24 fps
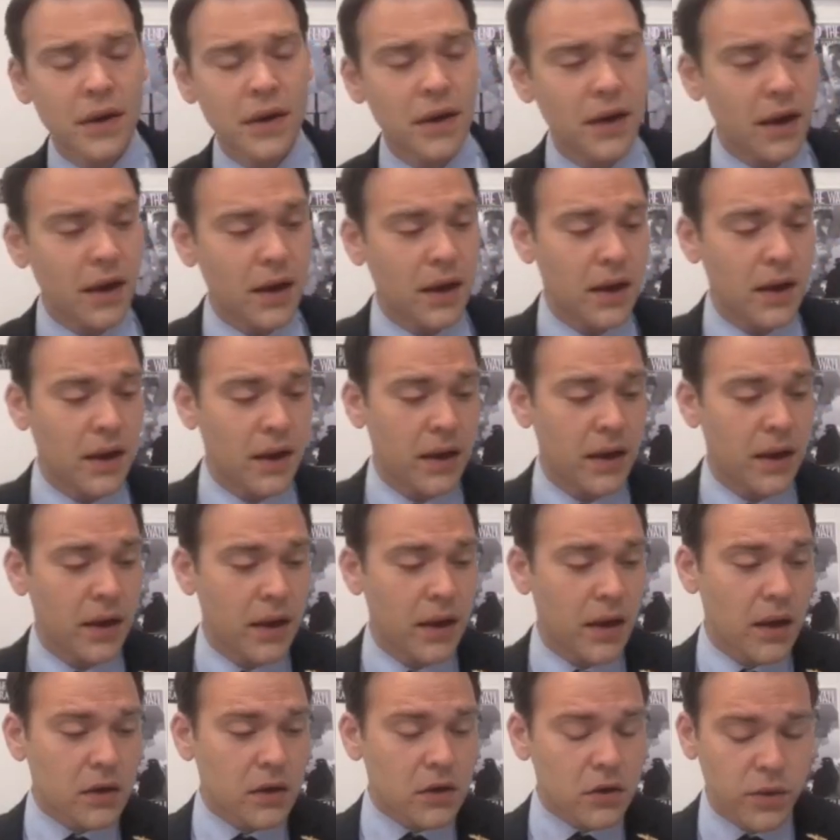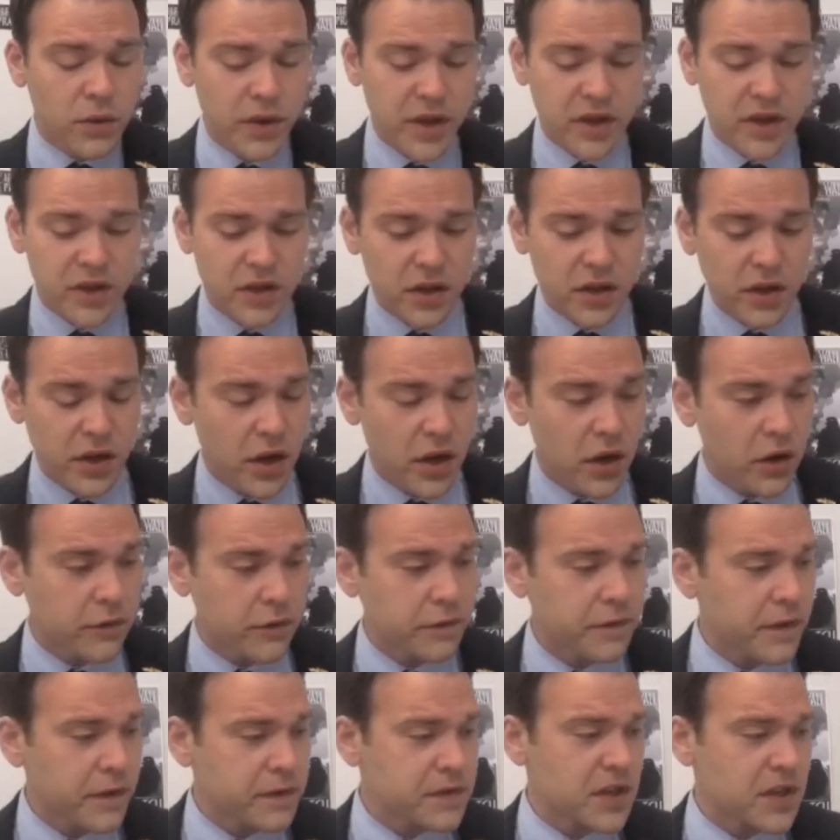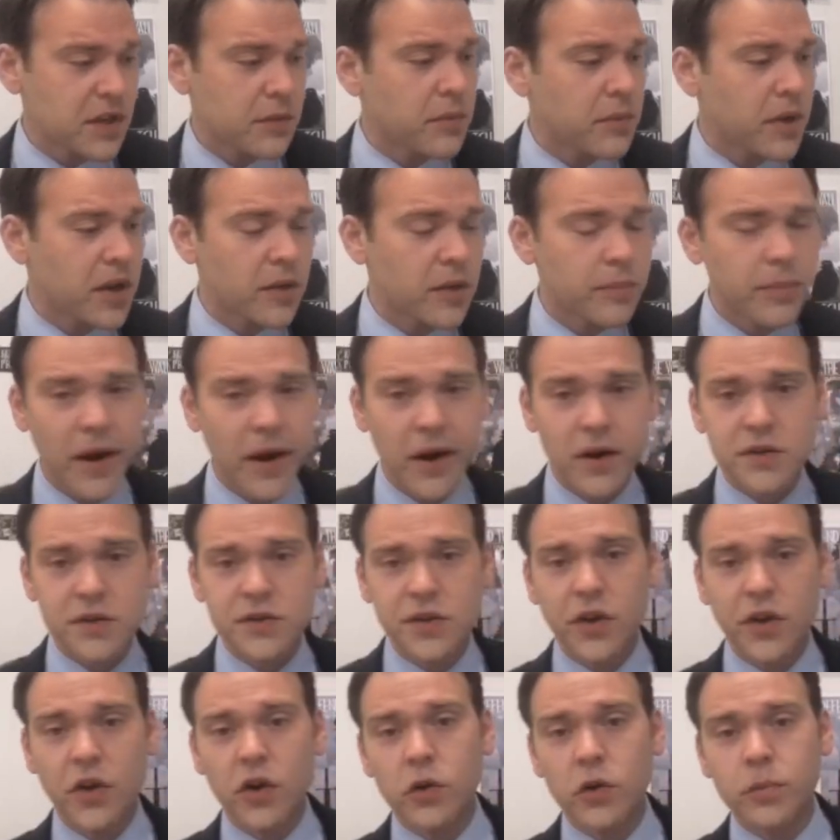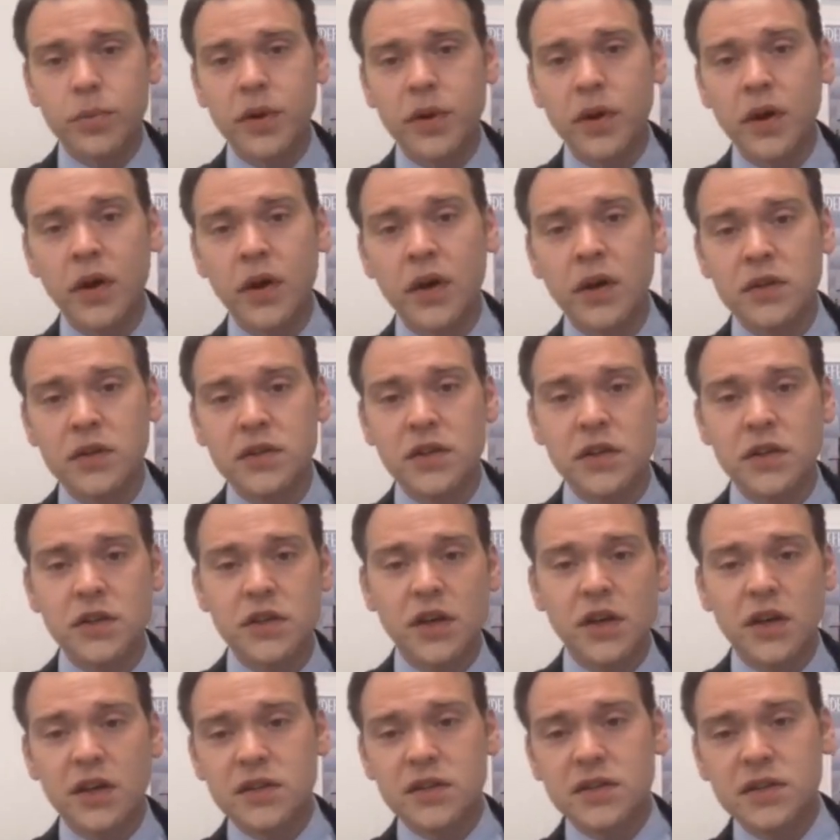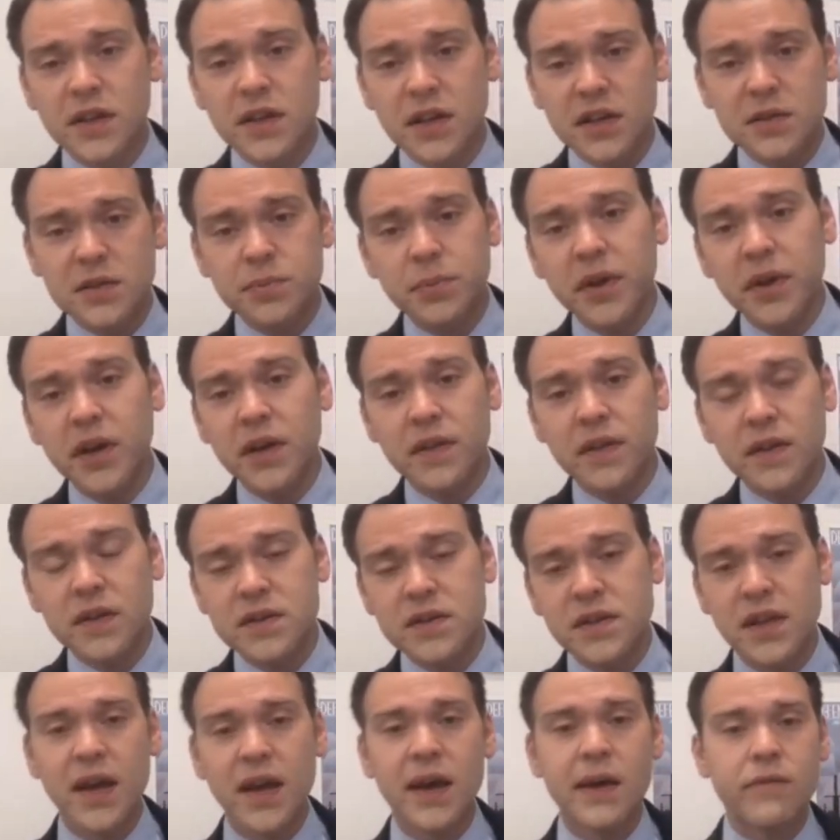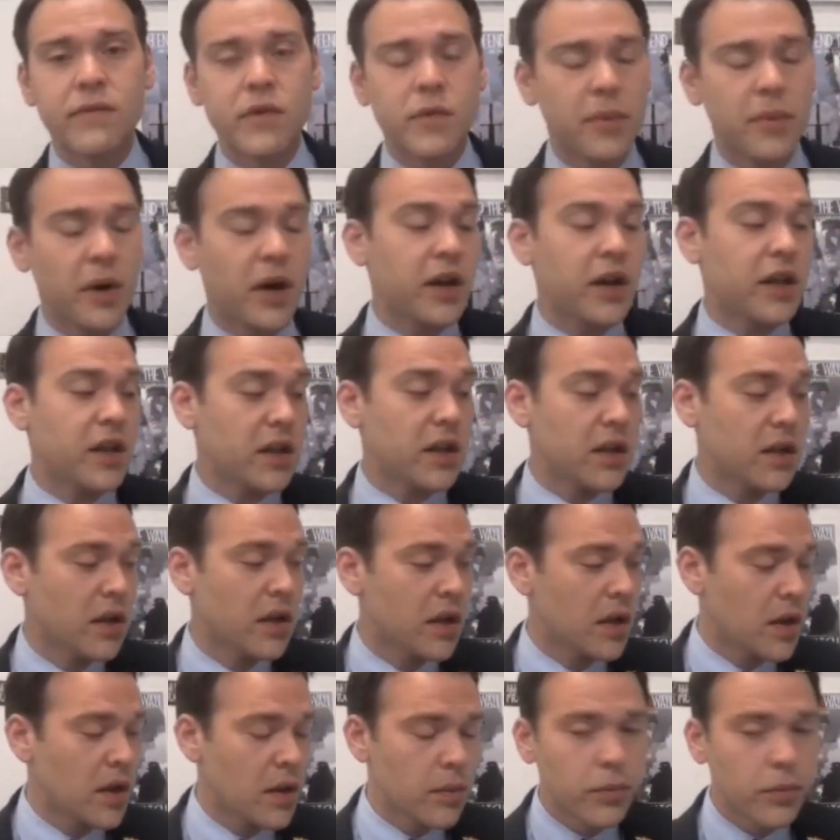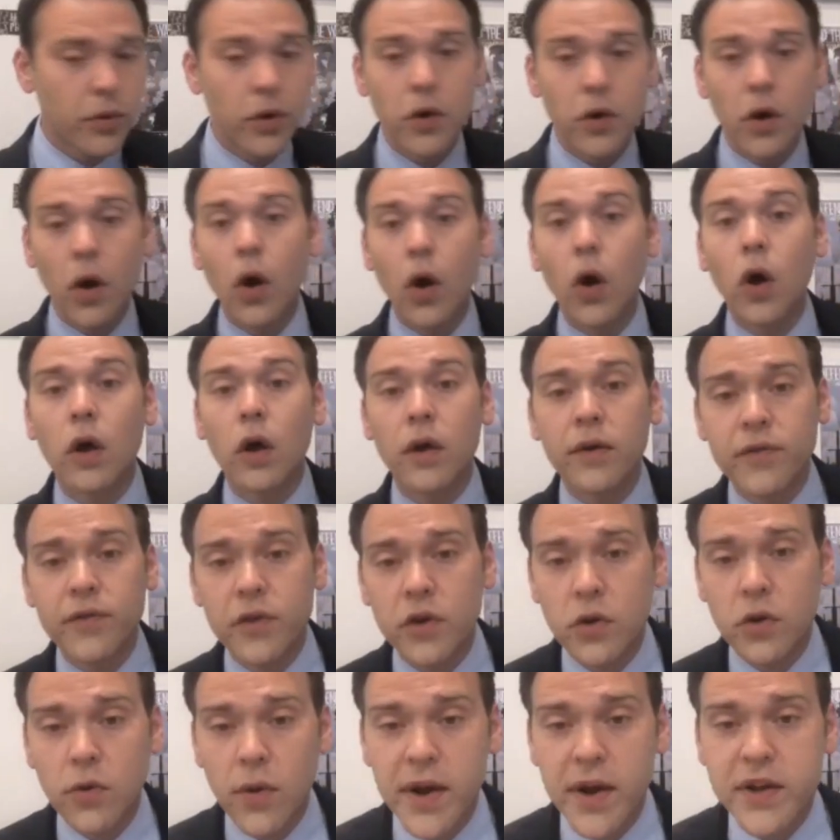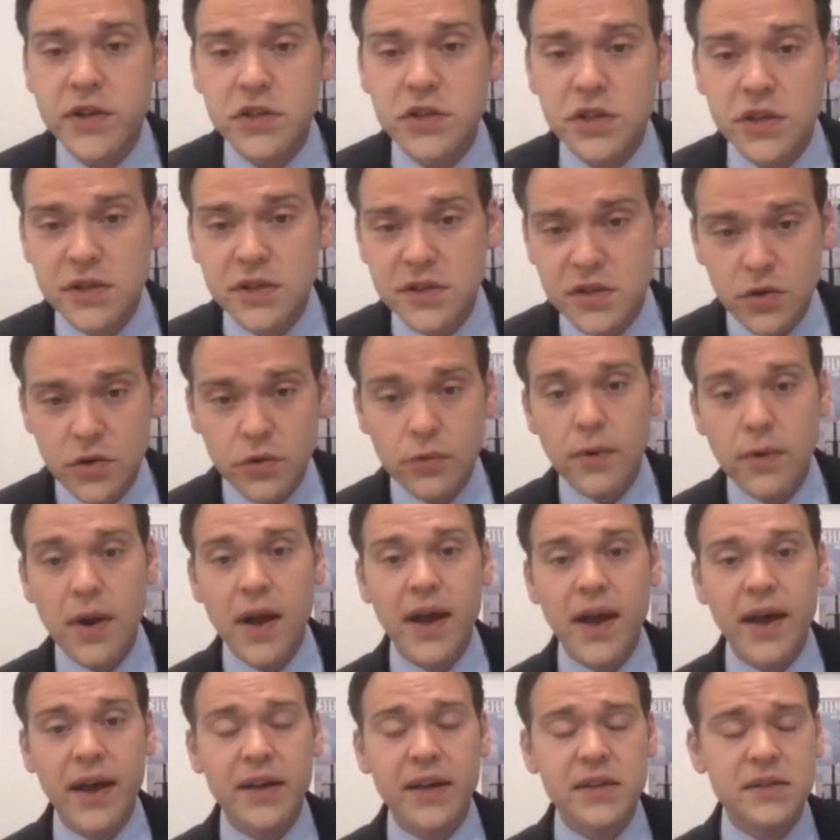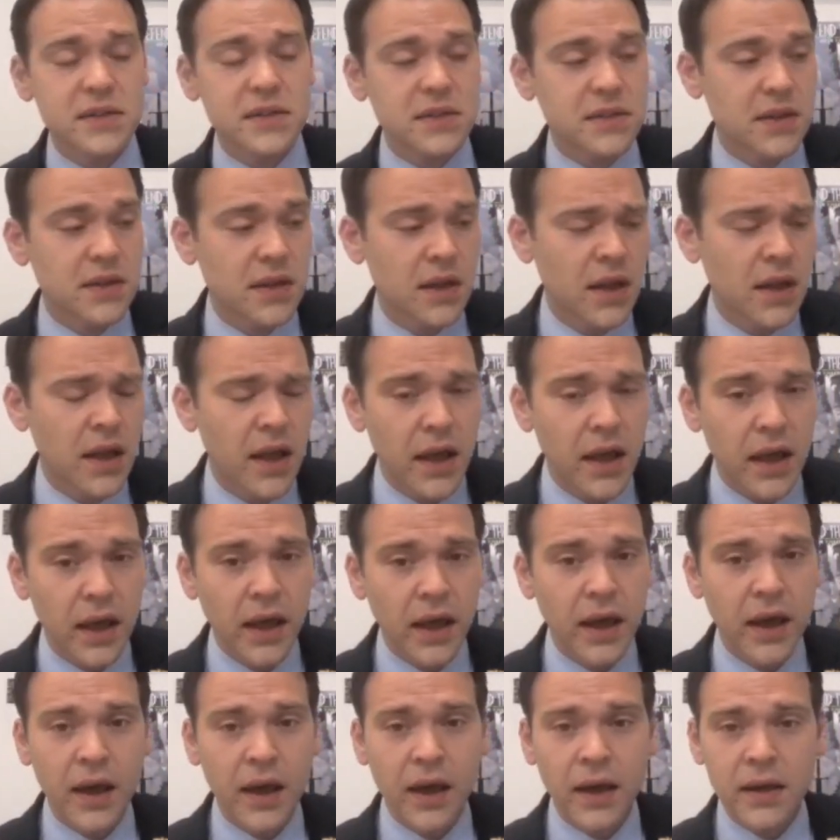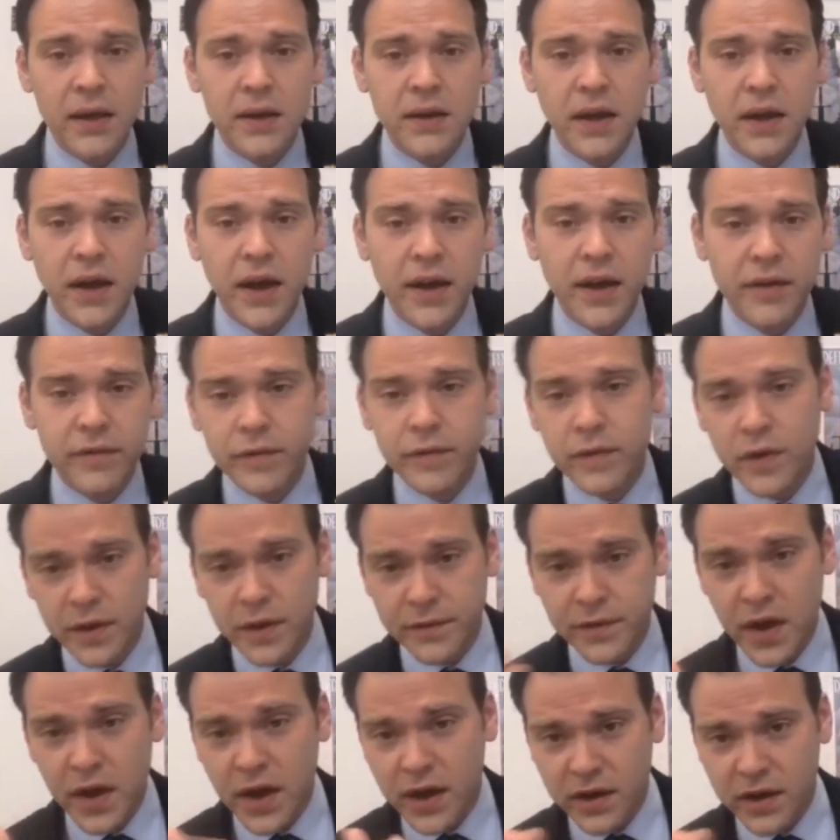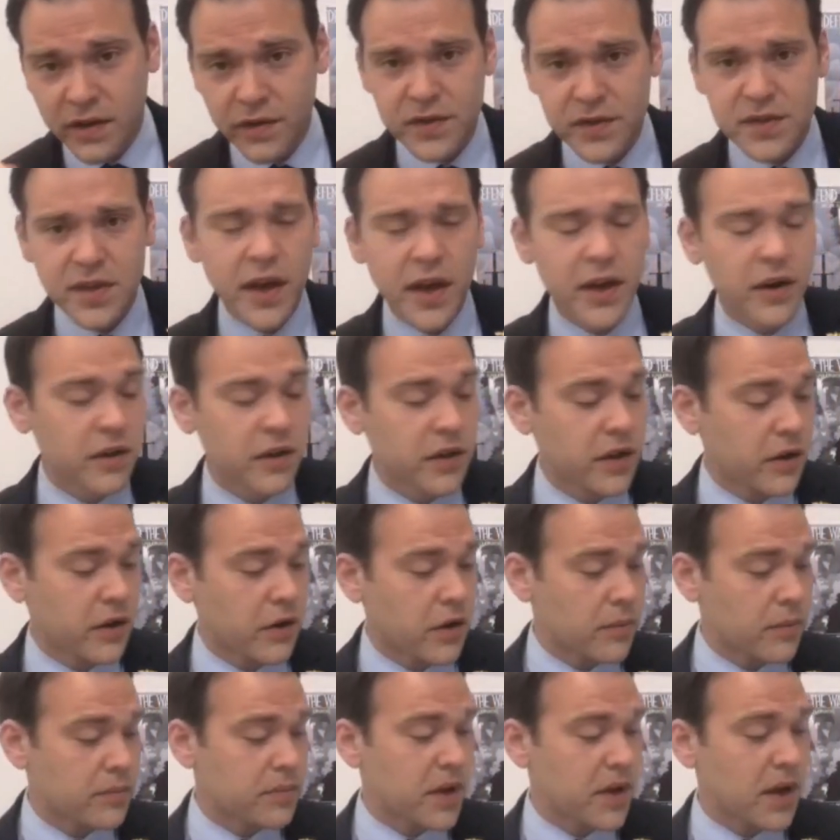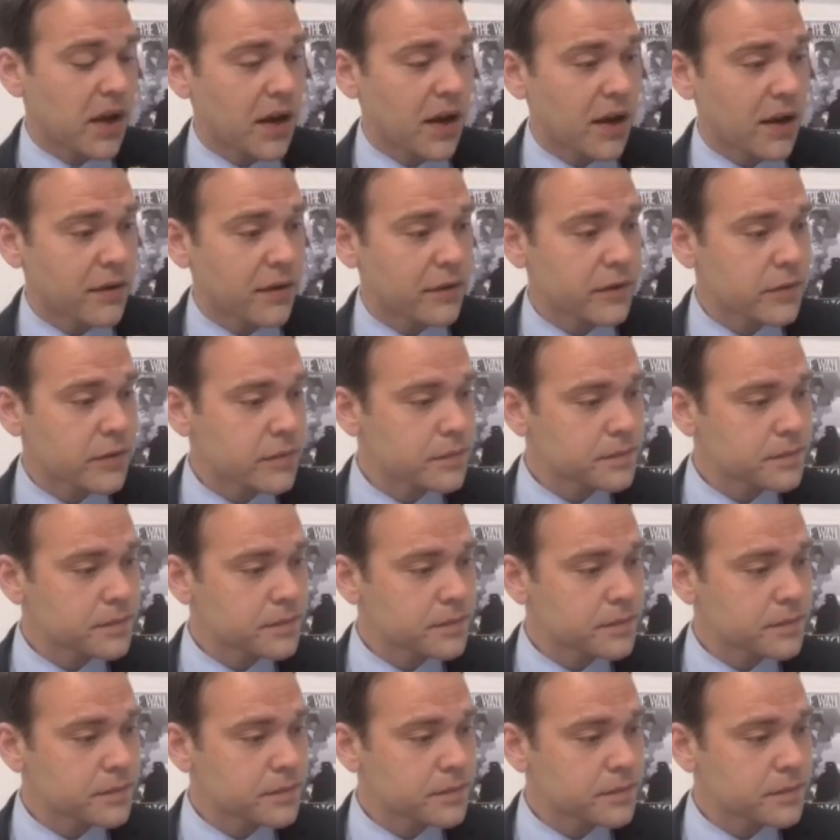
15-minute Periscope to just explain this to everybody, put all of your questions to rest. And I've got it in the title here above